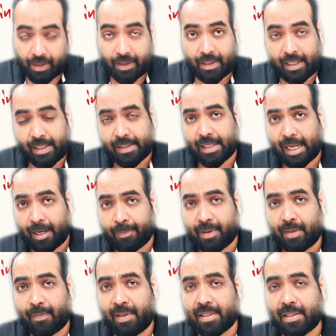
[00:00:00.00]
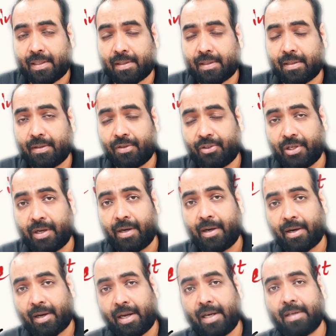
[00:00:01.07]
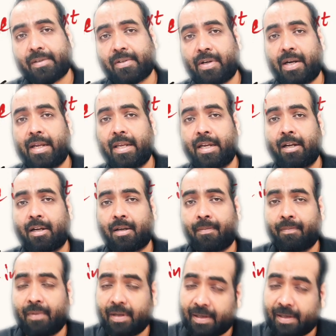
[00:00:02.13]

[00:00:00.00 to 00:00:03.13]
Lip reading: These help the business generate steady income,